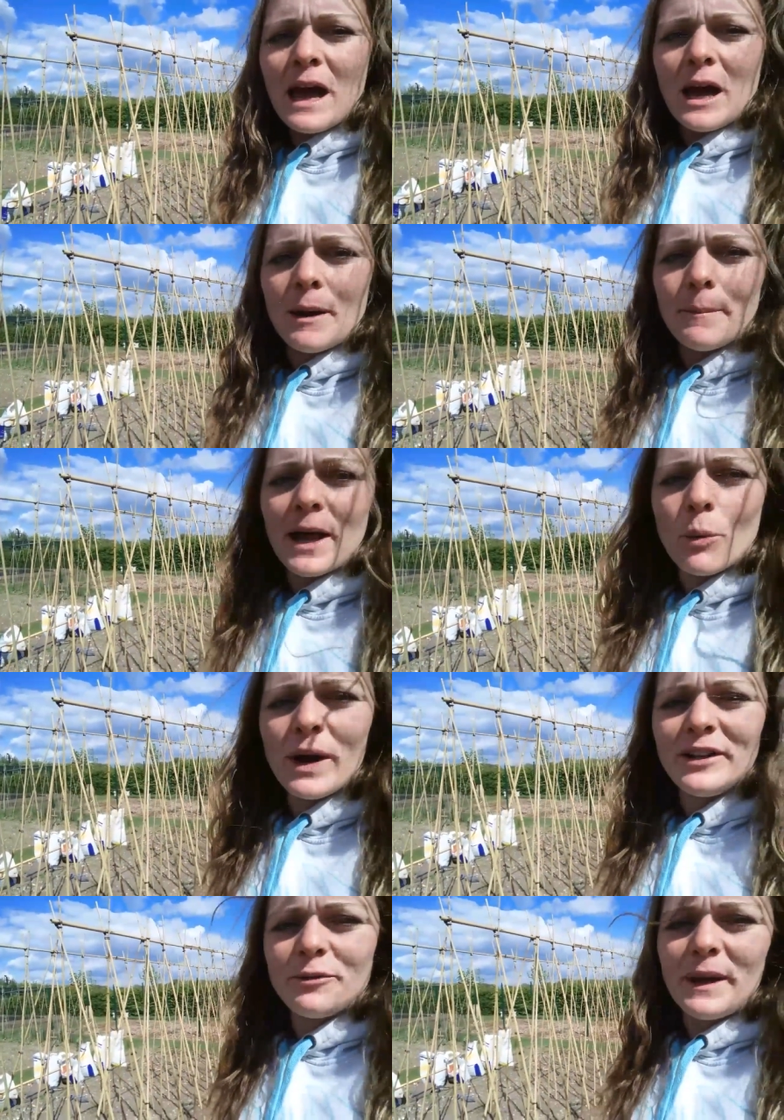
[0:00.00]
Um, and a
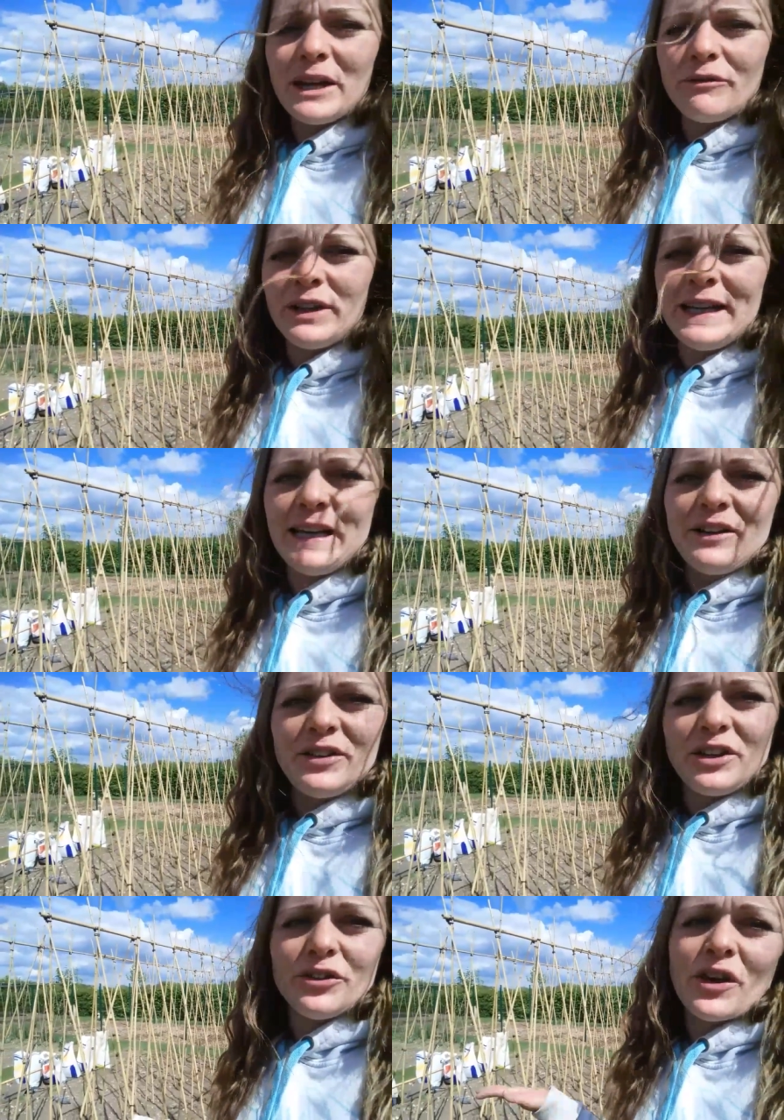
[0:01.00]
way to make it really
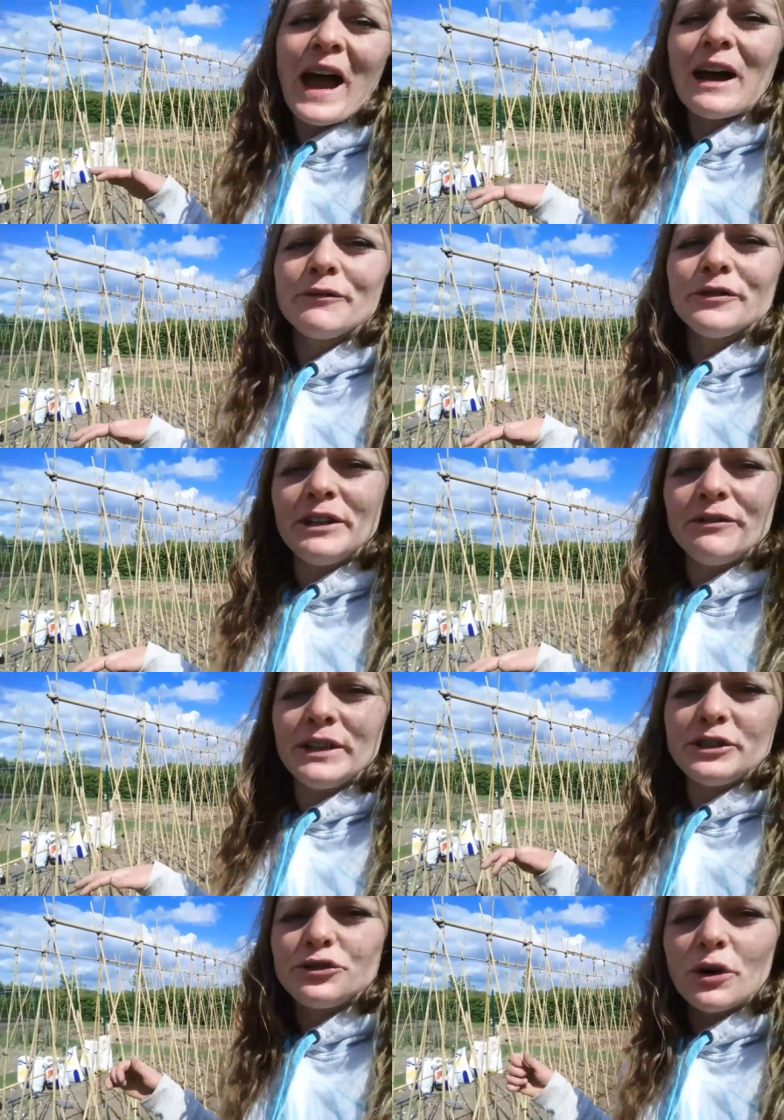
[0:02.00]
easy because I have really
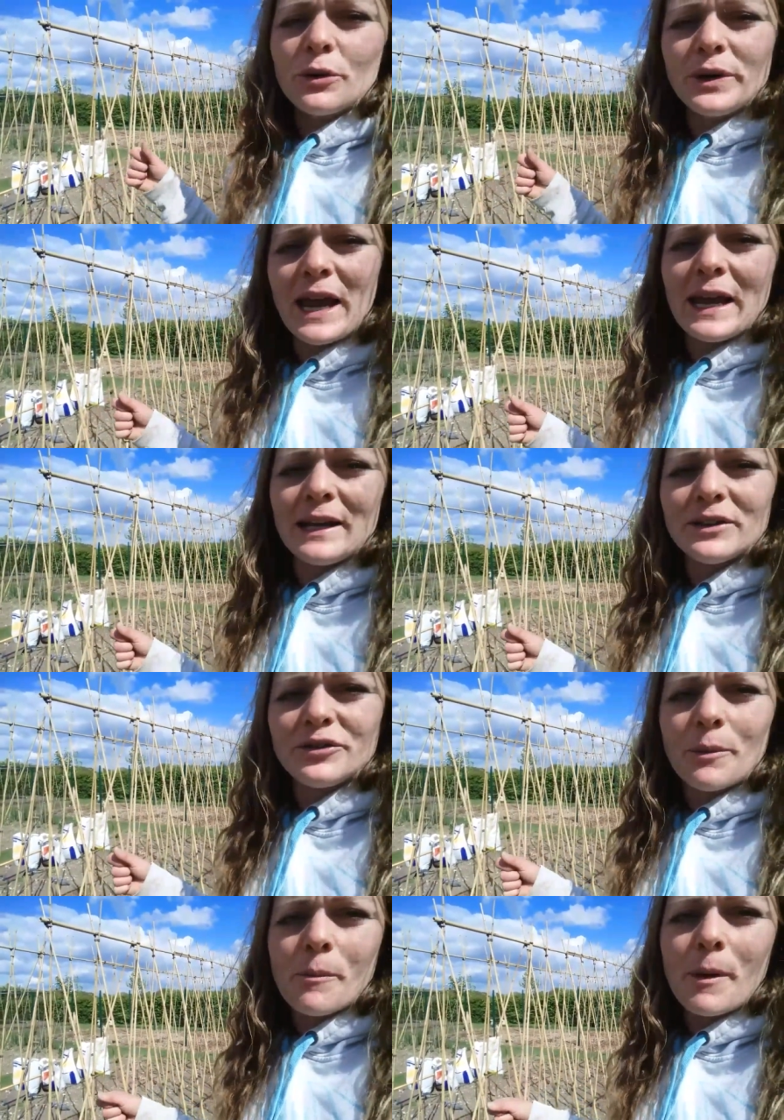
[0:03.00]
really struggled getting
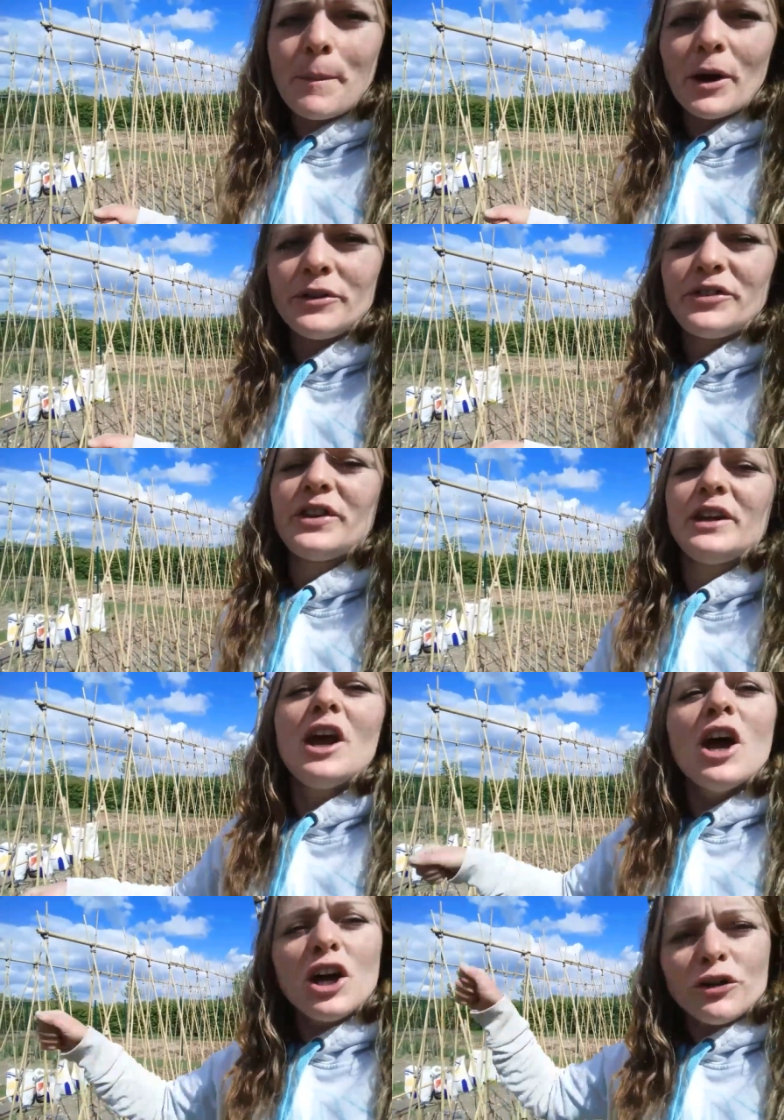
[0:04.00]
some of my posts
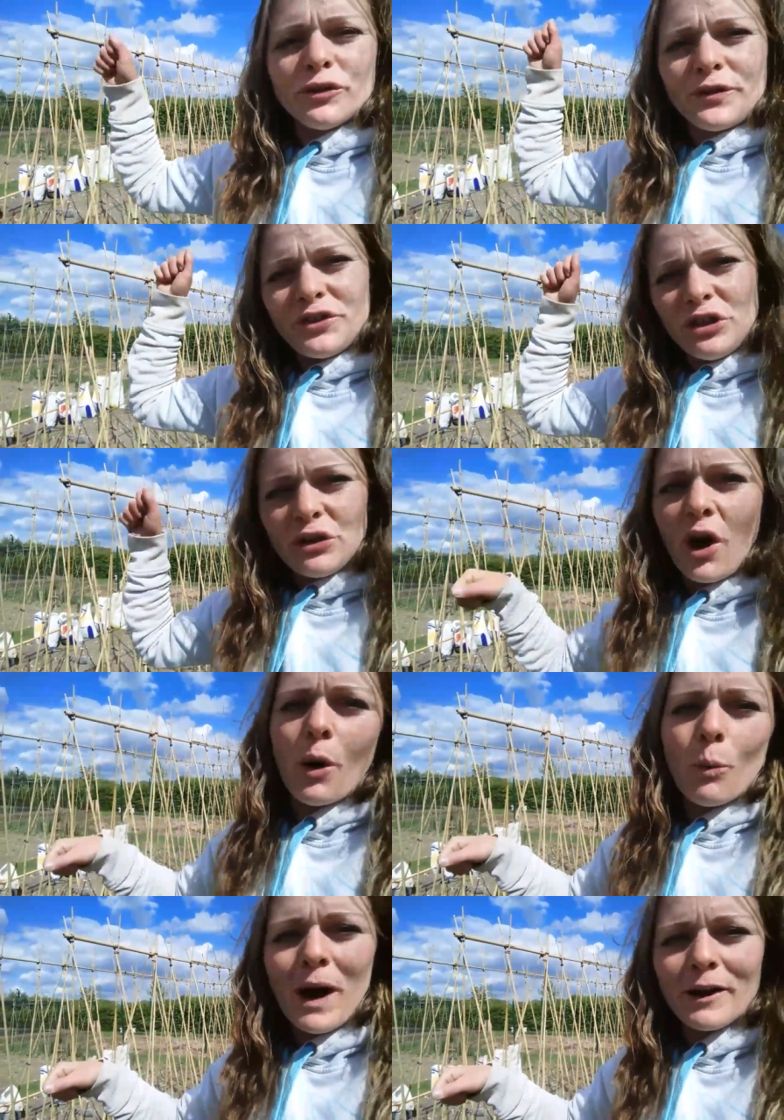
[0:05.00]
in because obviously you
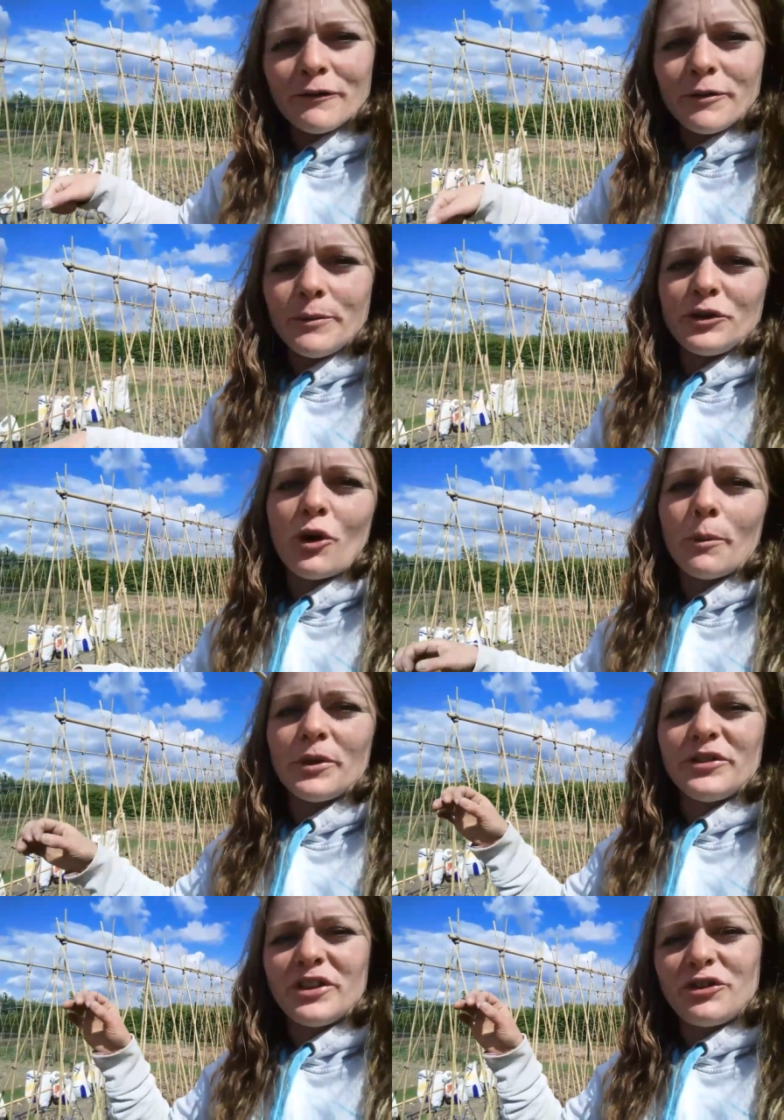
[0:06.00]
can't whack them from the
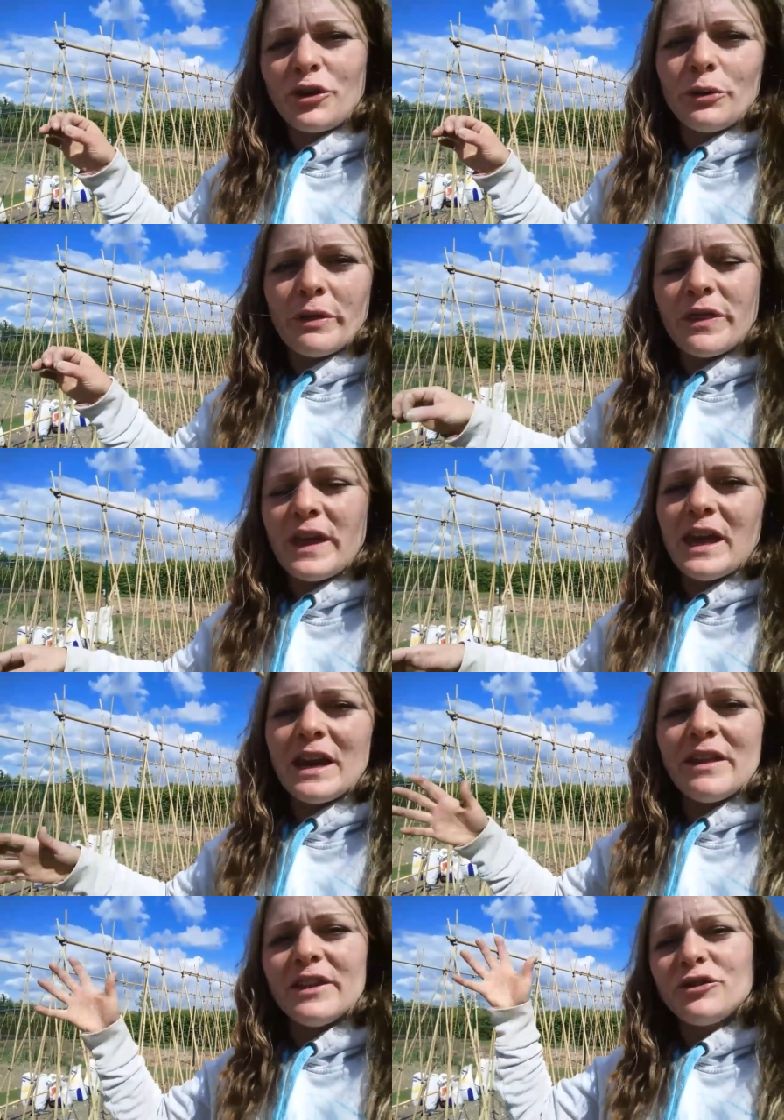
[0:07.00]
top because they're too
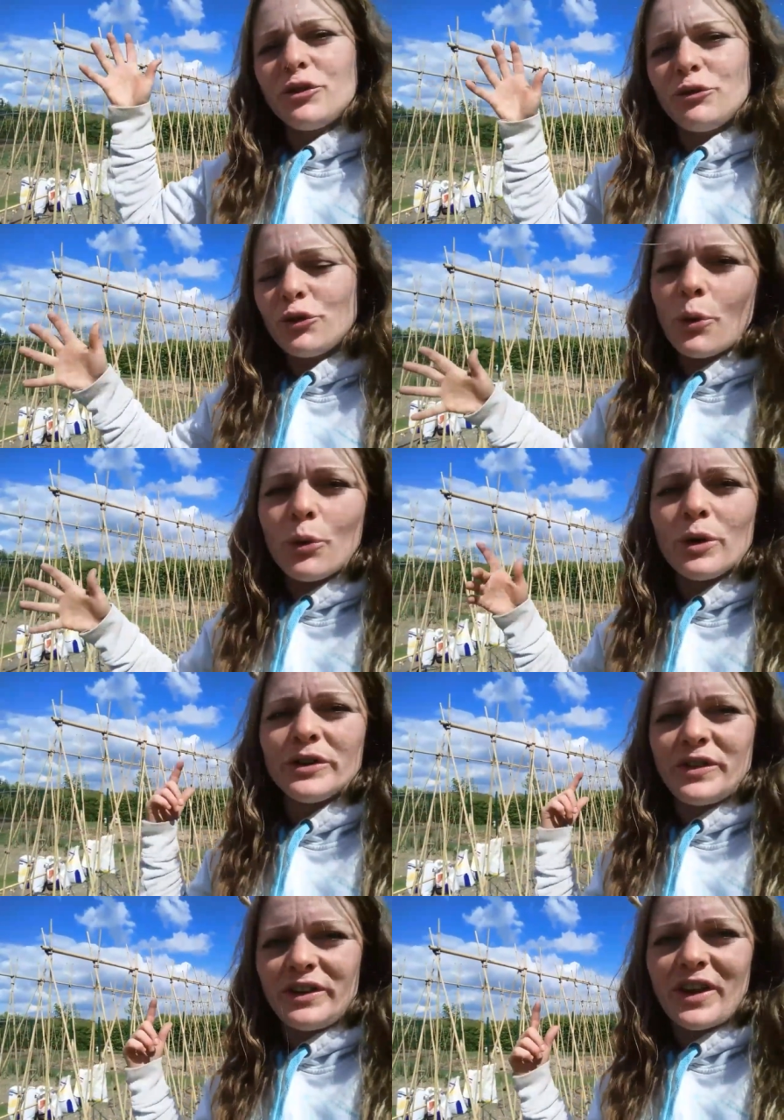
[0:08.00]
thin and they're too tall
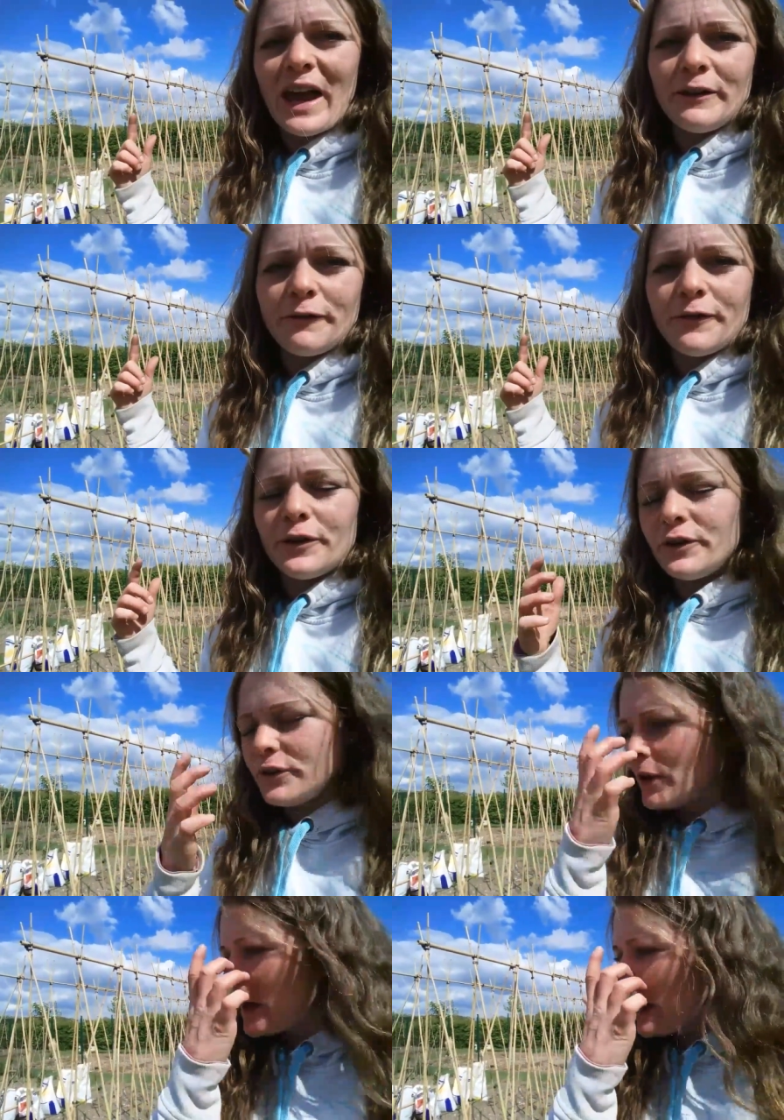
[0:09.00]
because these are eight
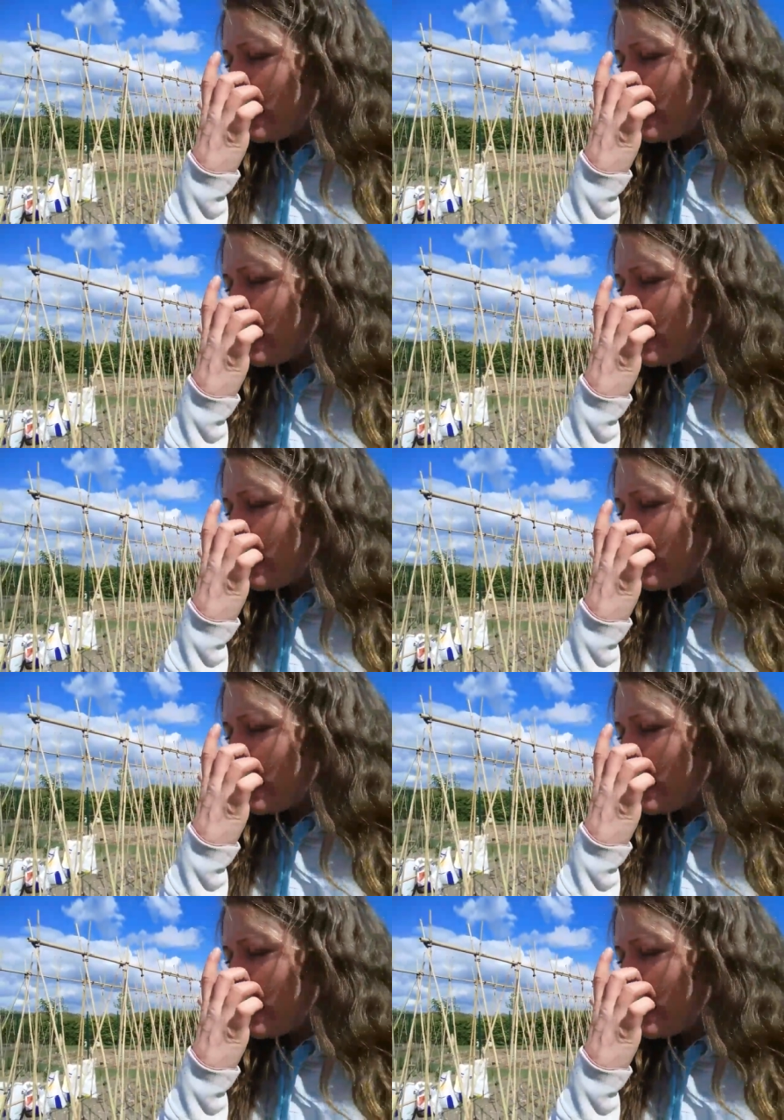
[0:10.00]
foot